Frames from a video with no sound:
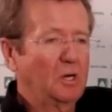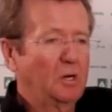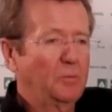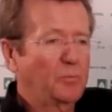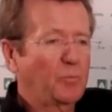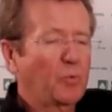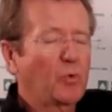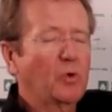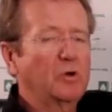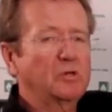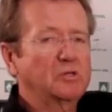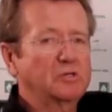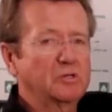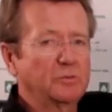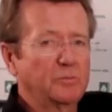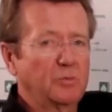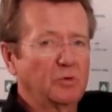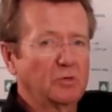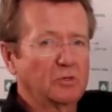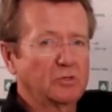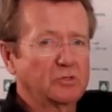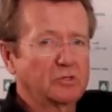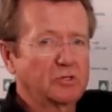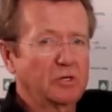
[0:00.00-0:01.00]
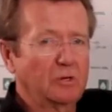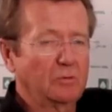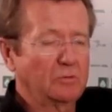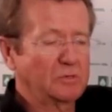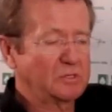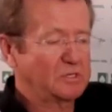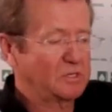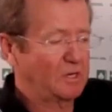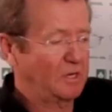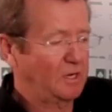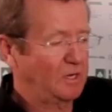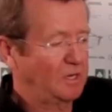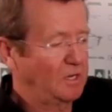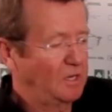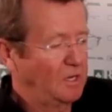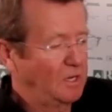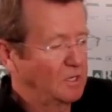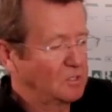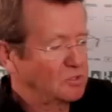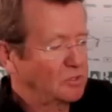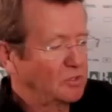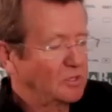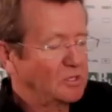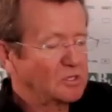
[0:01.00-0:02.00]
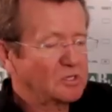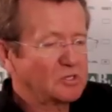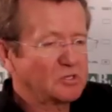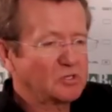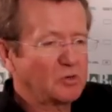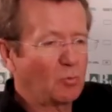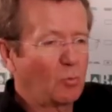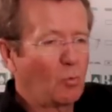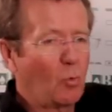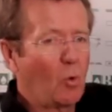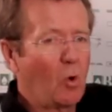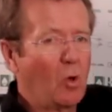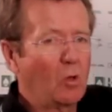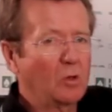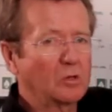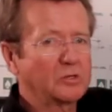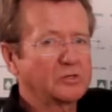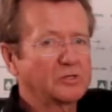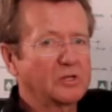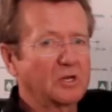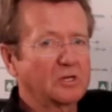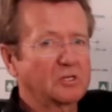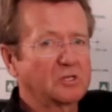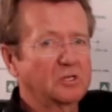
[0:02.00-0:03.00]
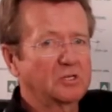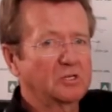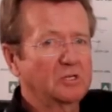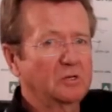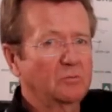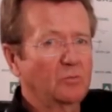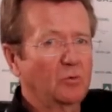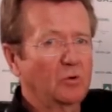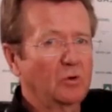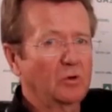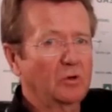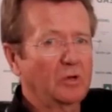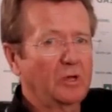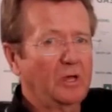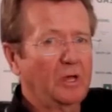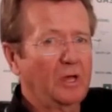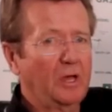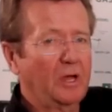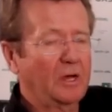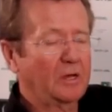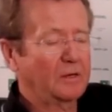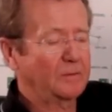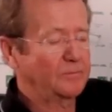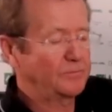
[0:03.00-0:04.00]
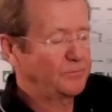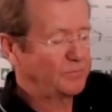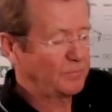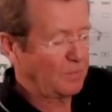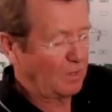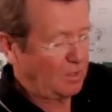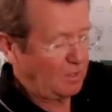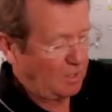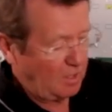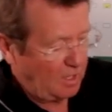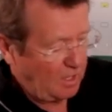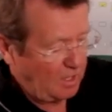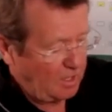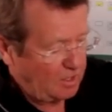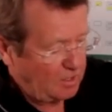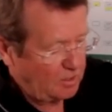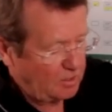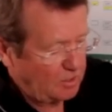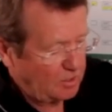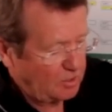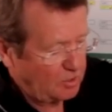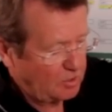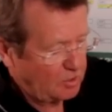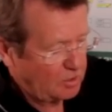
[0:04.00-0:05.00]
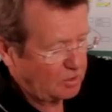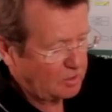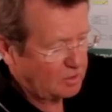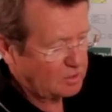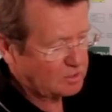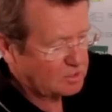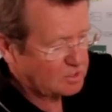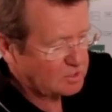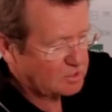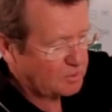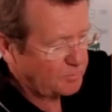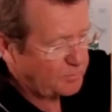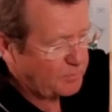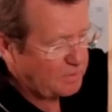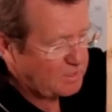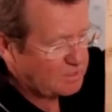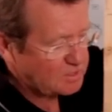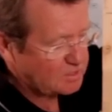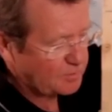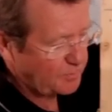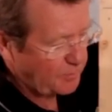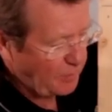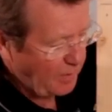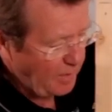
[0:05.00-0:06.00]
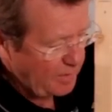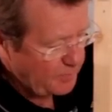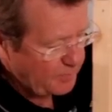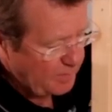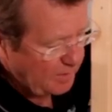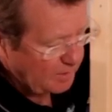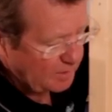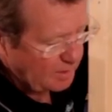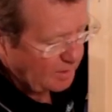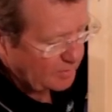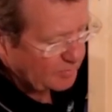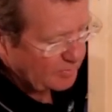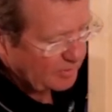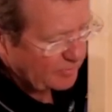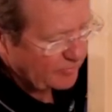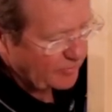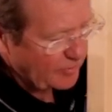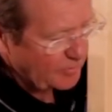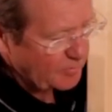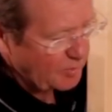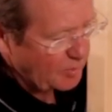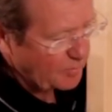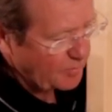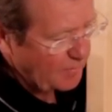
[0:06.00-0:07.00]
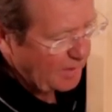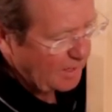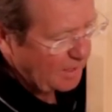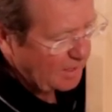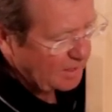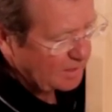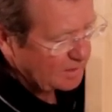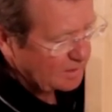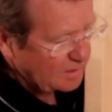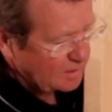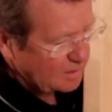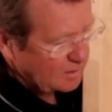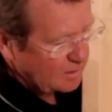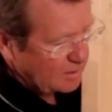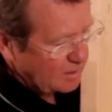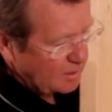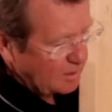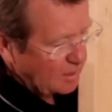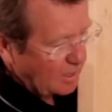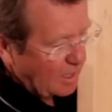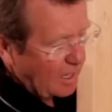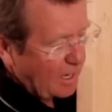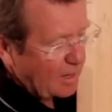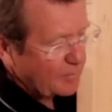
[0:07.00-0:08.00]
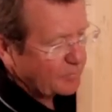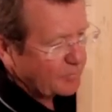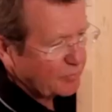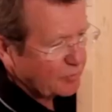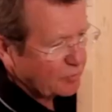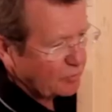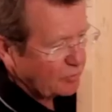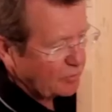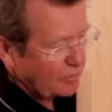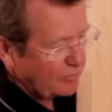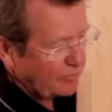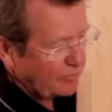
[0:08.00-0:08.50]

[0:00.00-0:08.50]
principles, shall we say. So this is a wall section that we're looking at, and this is a piece of piping coming from your main up through the